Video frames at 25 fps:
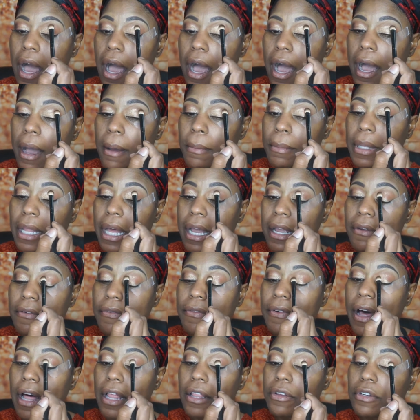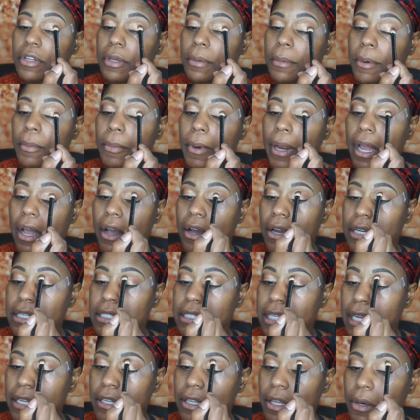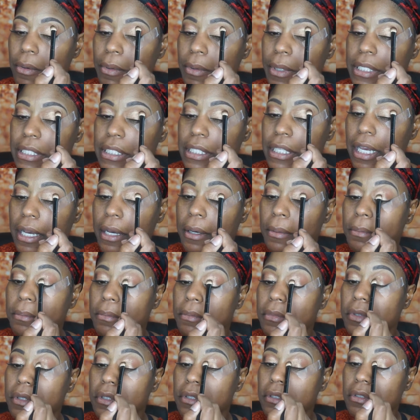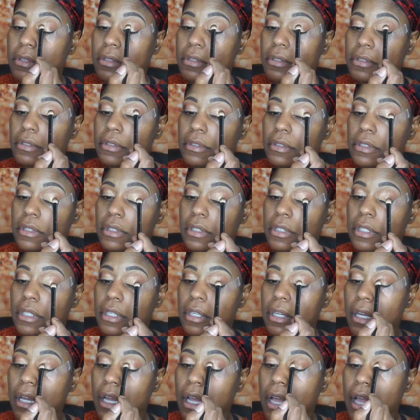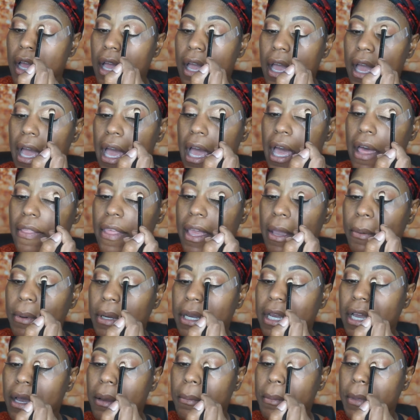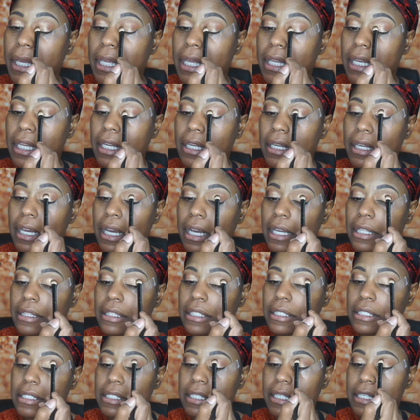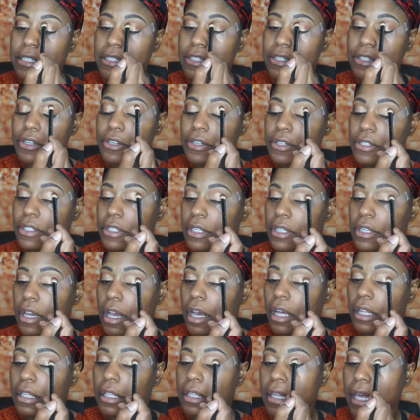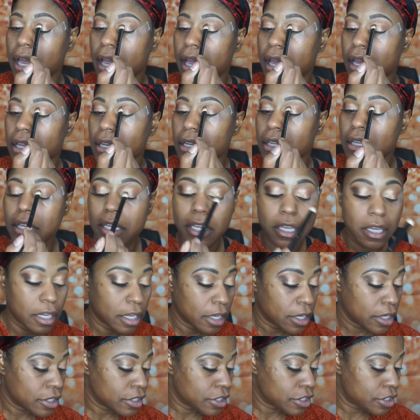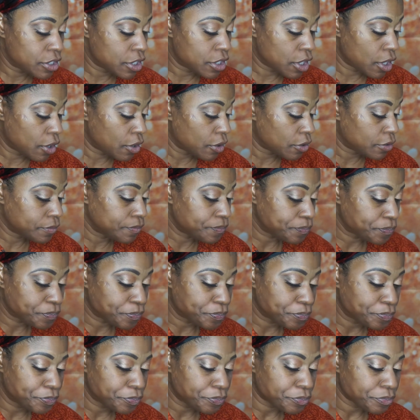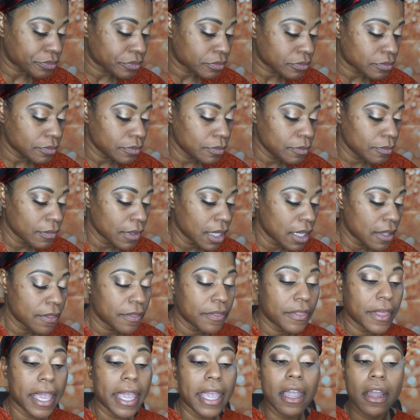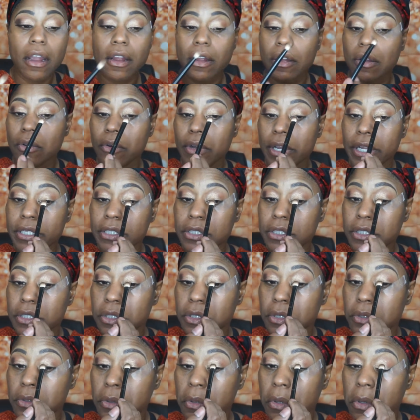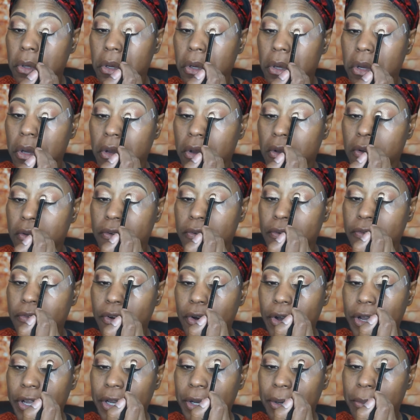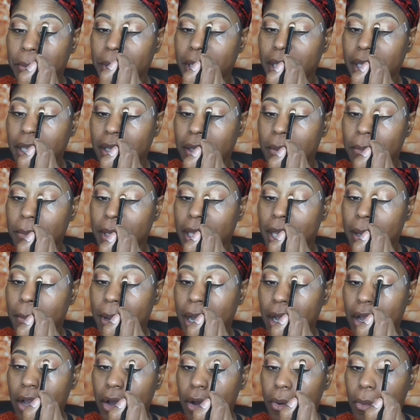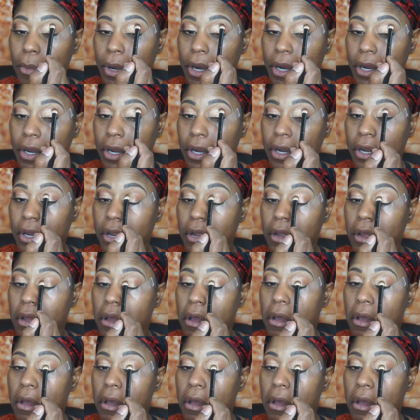I'm like following them around because I know what's up. And they would come in and cut the sensors and all of that. So they are going to foil me and my coworker,